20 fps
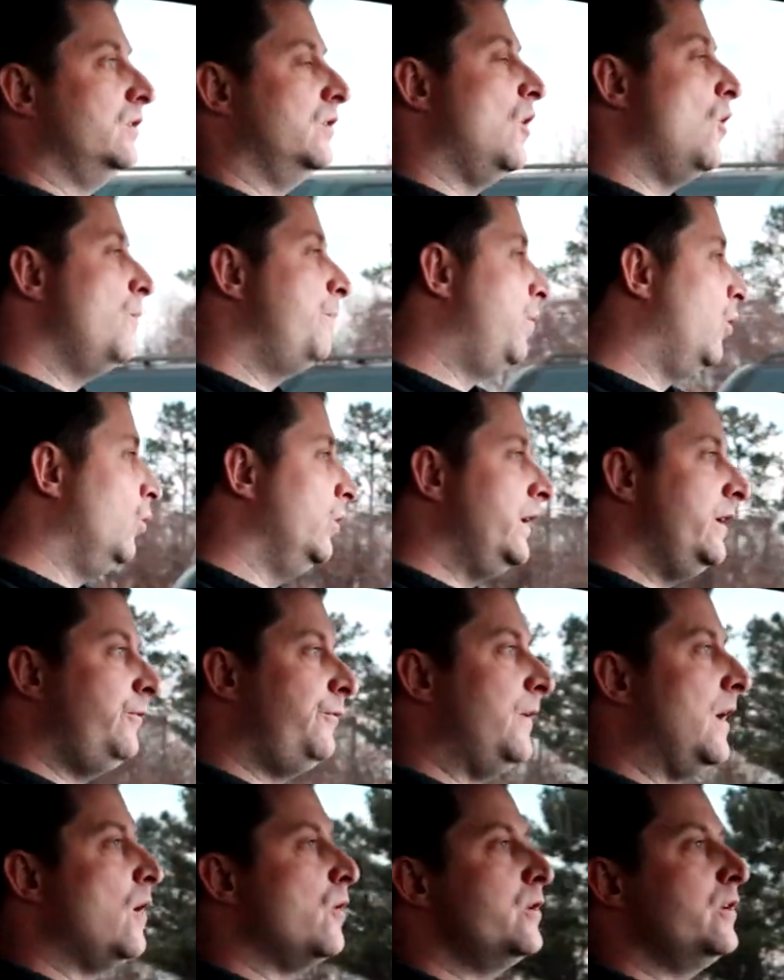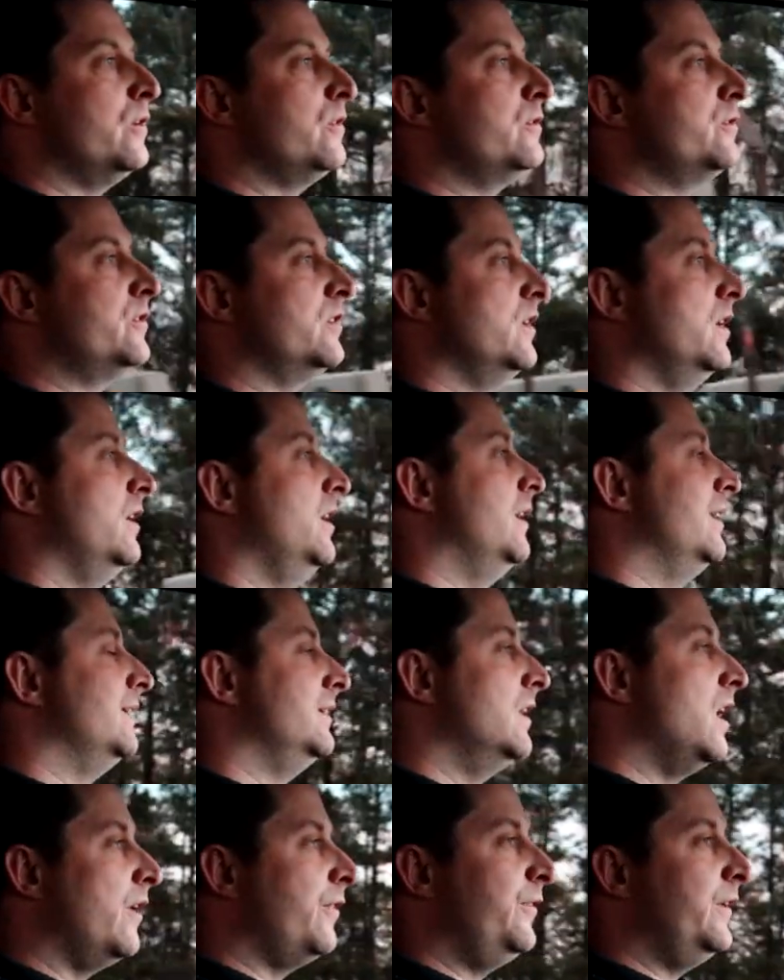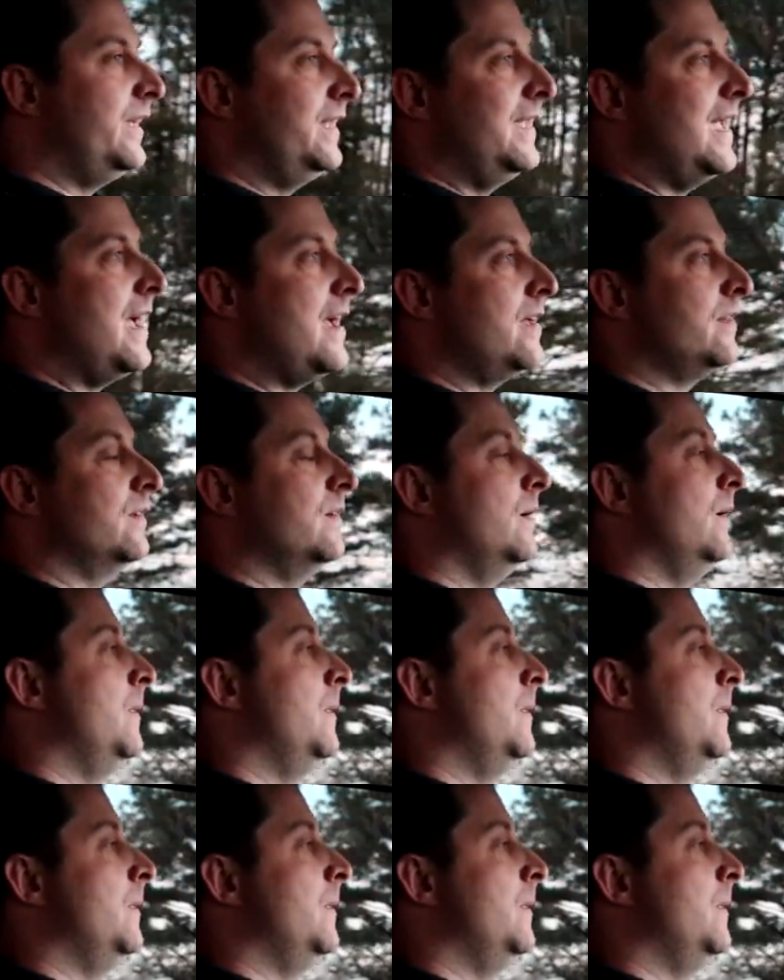No pulley failures, nothing yet.